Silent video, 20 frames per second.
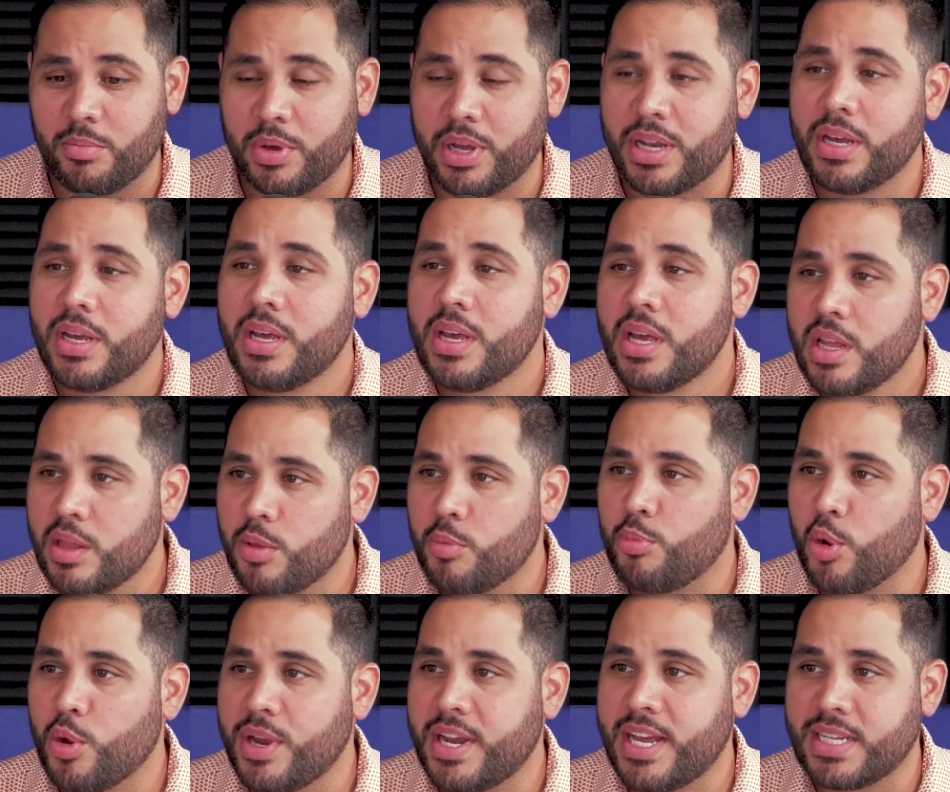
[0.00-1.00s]
But the
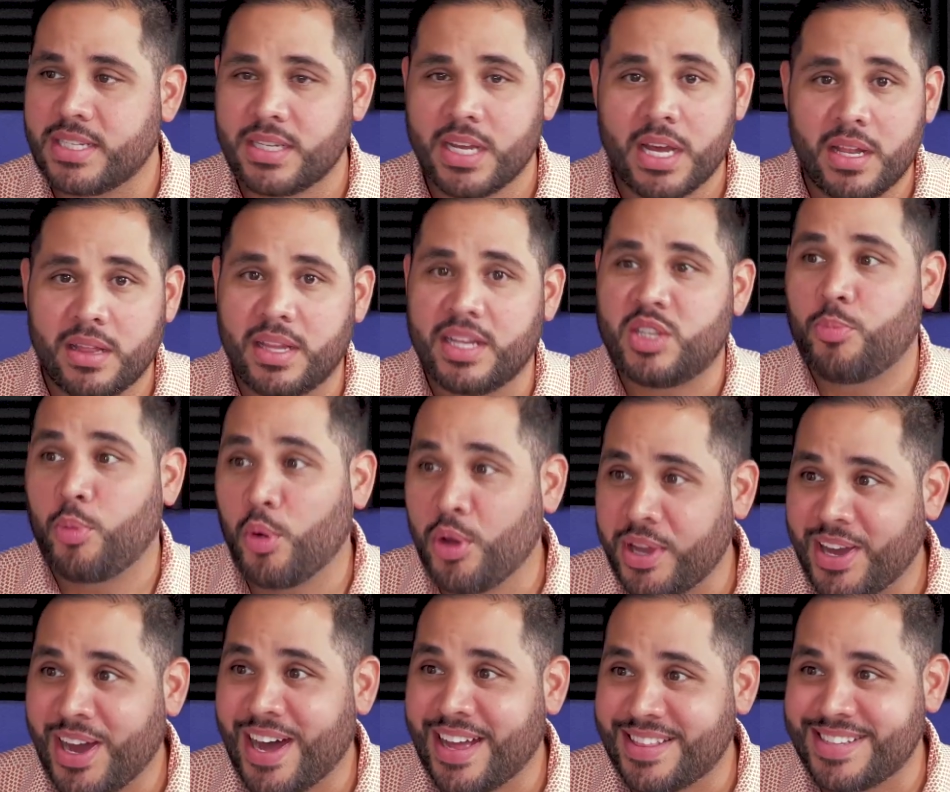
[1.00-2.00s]
point is, let's
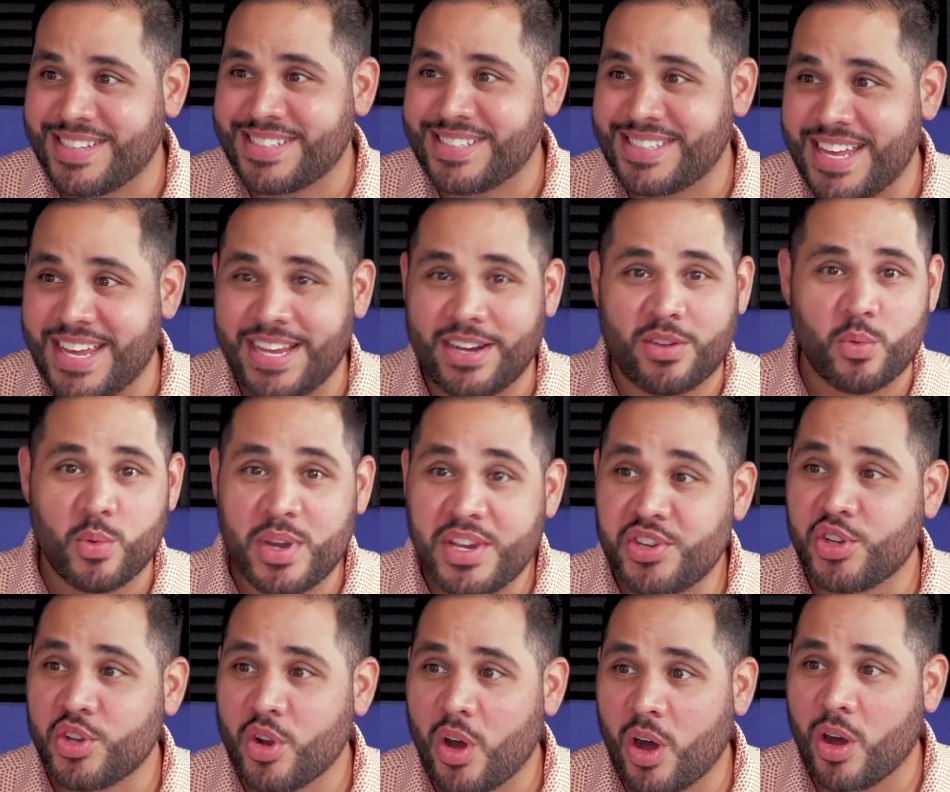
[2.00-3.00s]
boycott this thing, or we
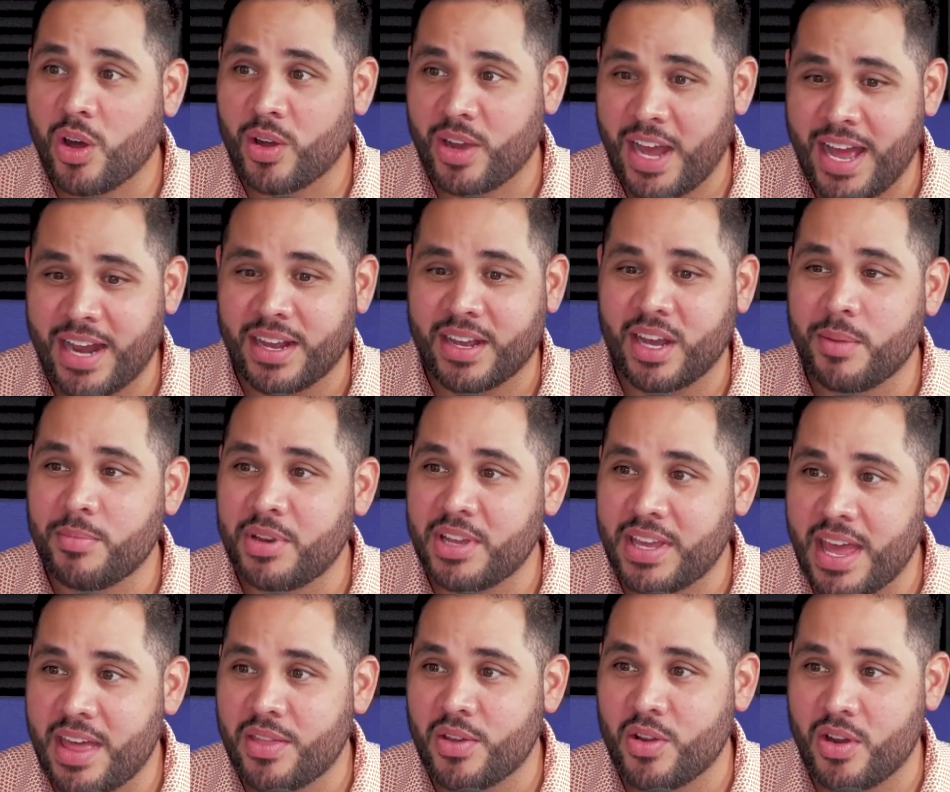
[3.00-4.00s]
should all kind of come
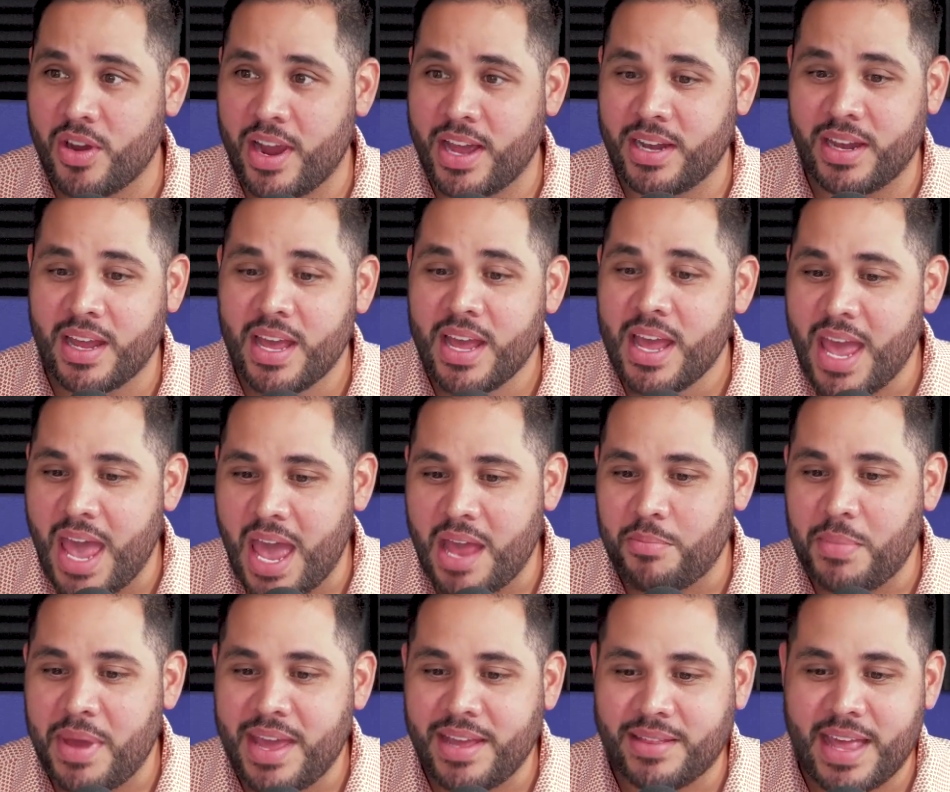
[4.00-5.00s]
together and
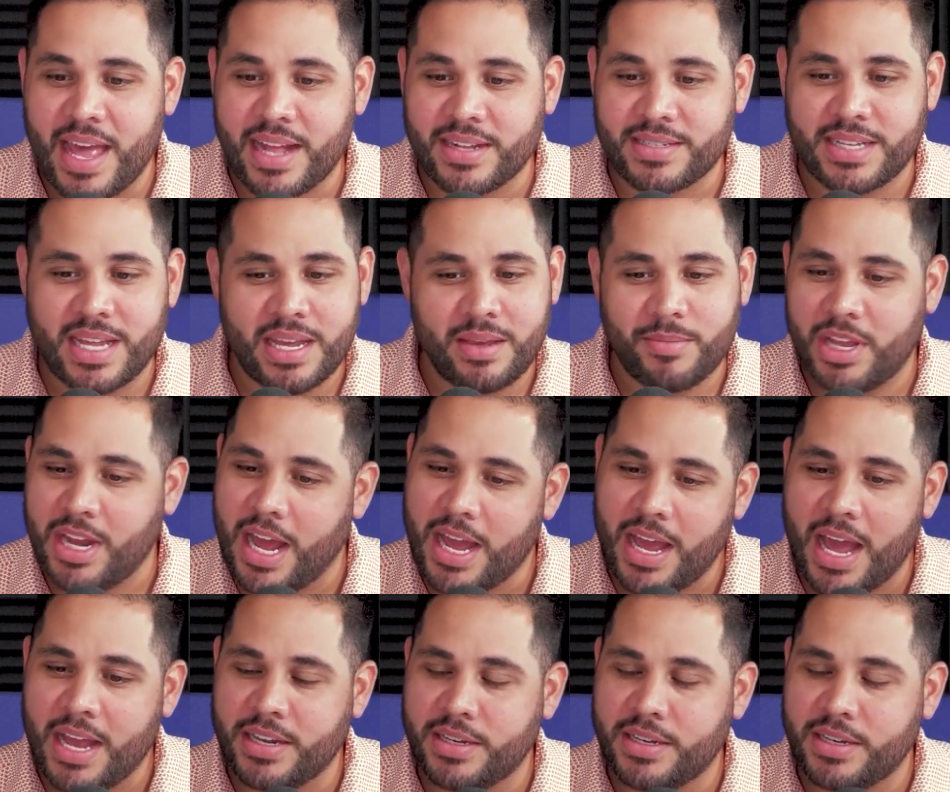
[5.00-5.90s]
make that statement. I